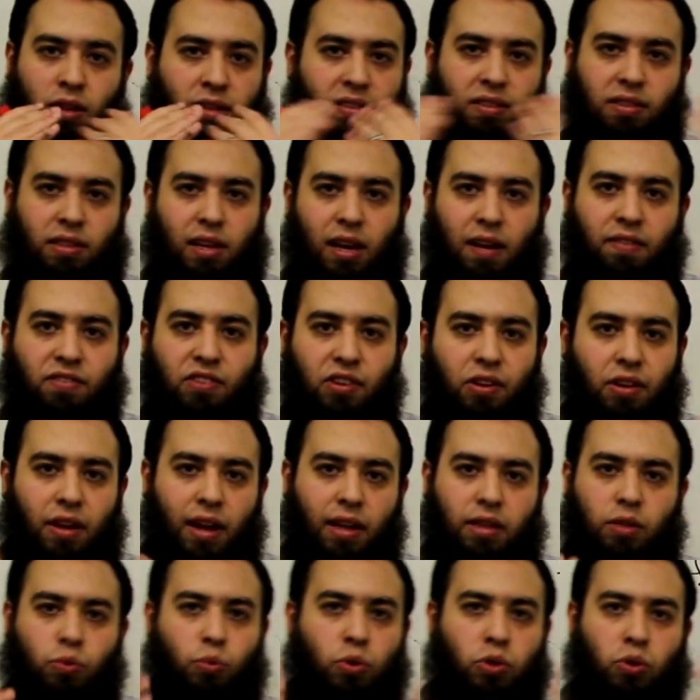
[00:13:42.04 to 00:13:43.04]
doesn't have the
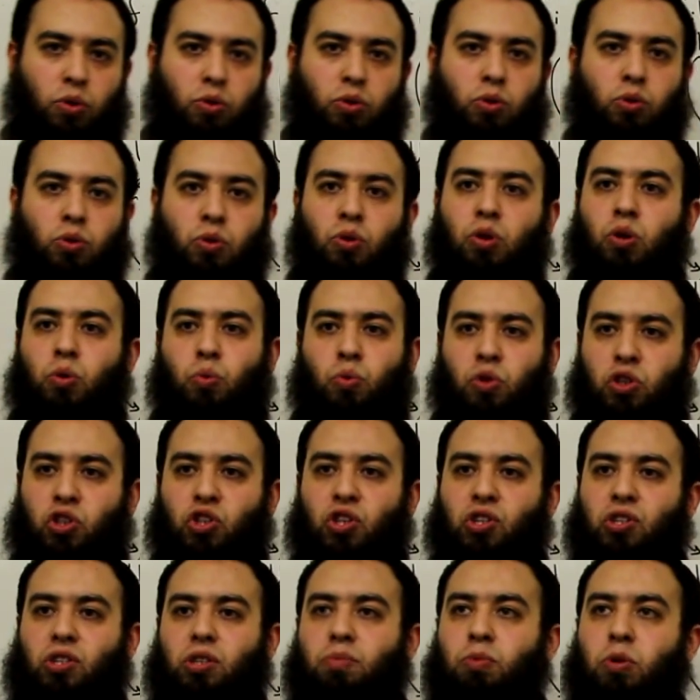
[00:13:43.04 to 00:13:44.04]
reality, we don't know. We
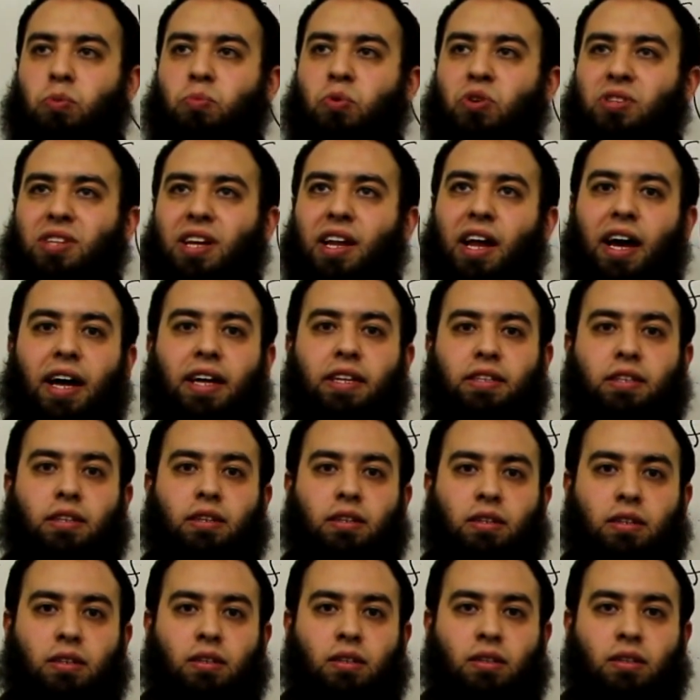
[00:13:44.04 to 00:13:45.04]
just propose an idea.